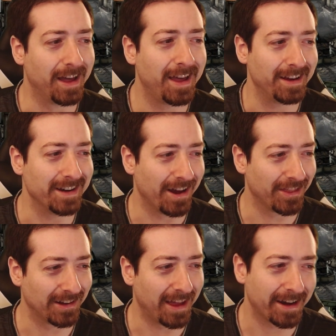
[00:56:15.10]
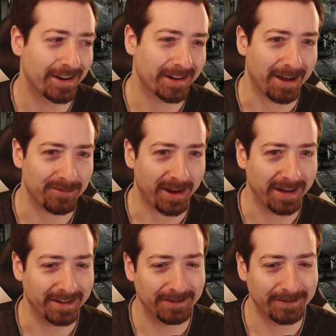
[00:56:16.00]
And now they're like, okay,
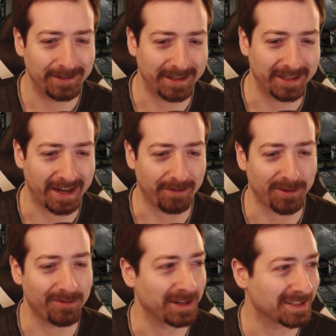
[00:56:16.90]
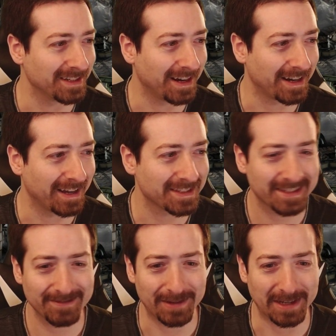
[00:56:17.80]
fine, we have to fix it, I
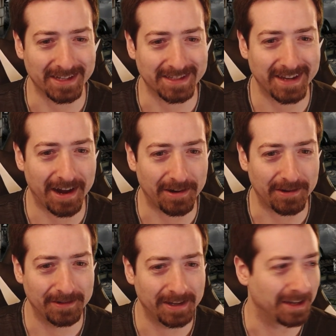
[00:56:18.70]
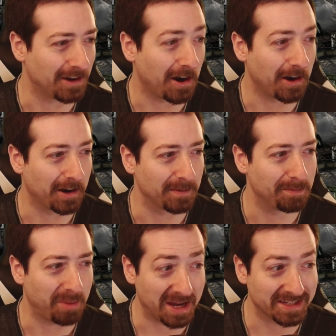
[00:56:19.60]
guess, because now in our
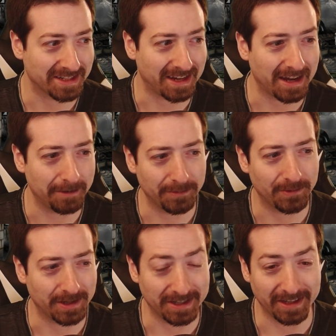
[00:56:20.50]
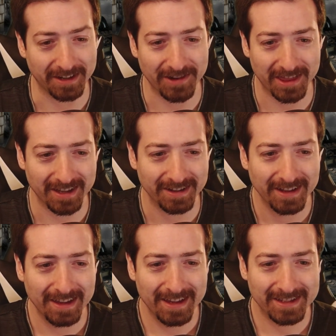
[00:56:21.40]
base game, we're dealing with it.
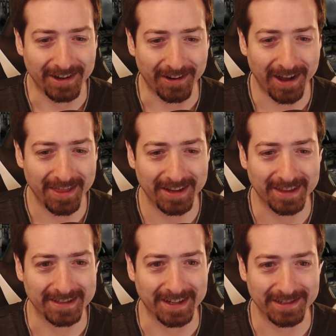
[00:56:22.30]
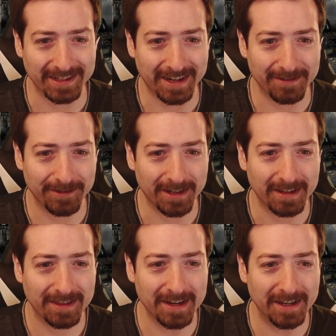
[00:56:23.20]
So I think that's actually kind of
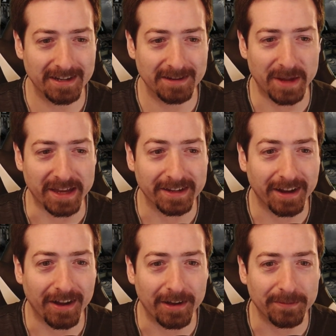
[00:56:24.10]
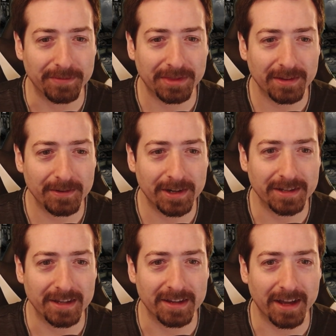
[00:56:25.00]
funny. They did admit, what
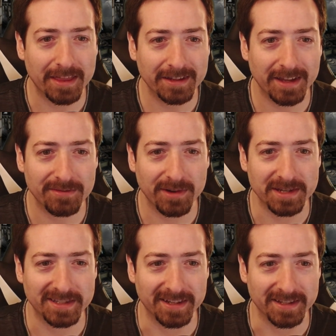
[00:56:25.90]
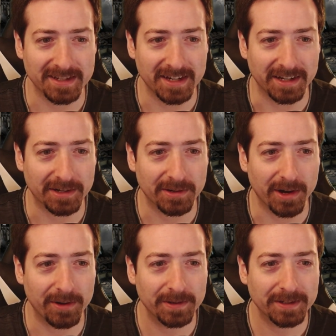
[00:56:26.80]
did they, I think they phrased it as eating
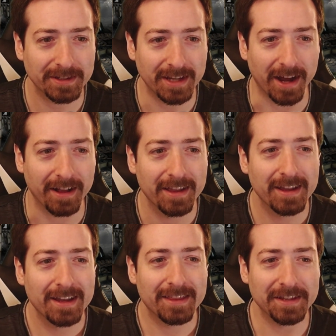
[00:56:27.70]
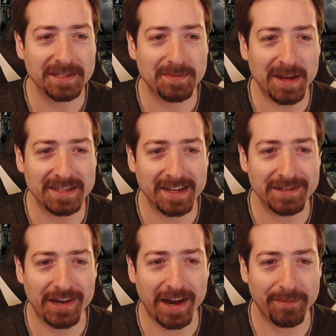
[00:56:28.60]
crow. Yeah. Then Space
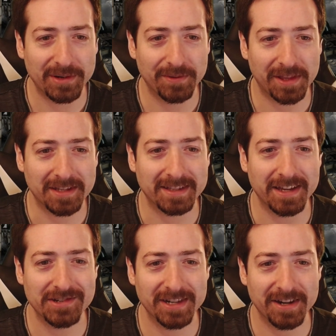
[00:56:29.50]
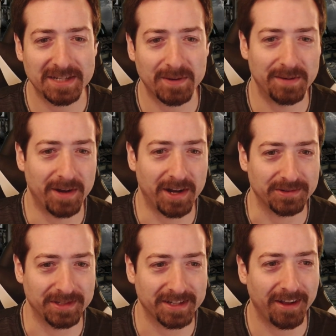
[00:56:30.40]
Age happened with its legendary speed
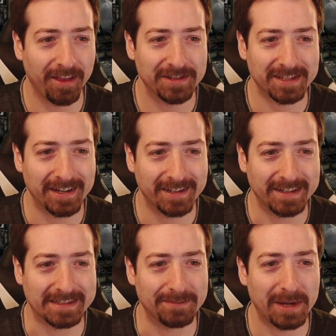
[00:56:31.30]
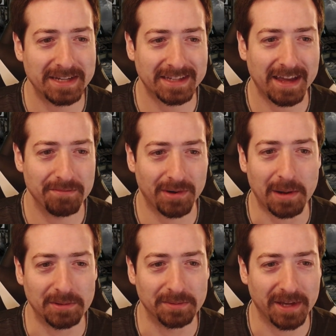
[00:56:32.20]
modules, and all of a sudden it's a base game
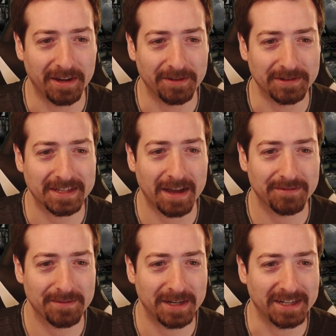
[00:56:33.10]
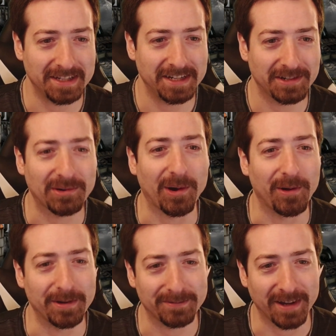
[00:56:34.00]
problem, and it was time for me to eat
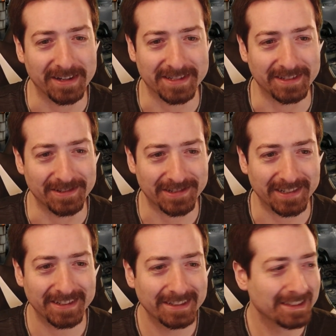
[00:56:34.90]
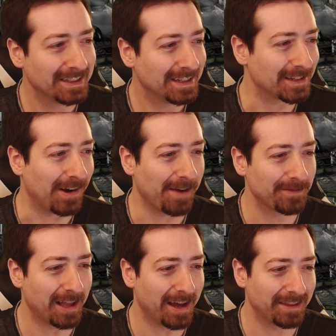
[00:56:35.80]
crow and find a solution. So I'm
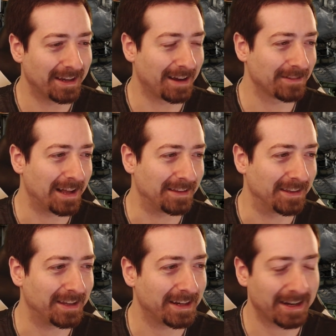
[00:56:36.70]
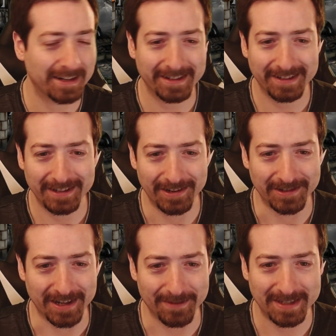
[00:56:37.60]
glad that they kind of
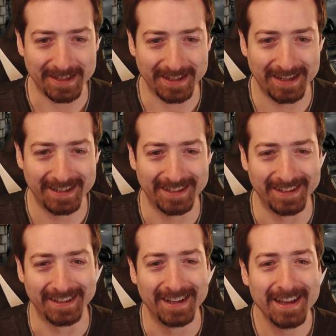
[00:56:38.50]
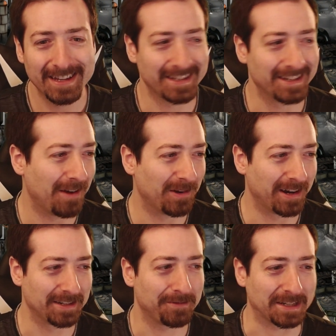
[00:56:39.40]
owned up to to not
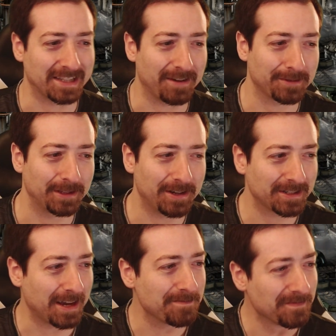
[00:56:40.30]
wanting to fix that for a long time.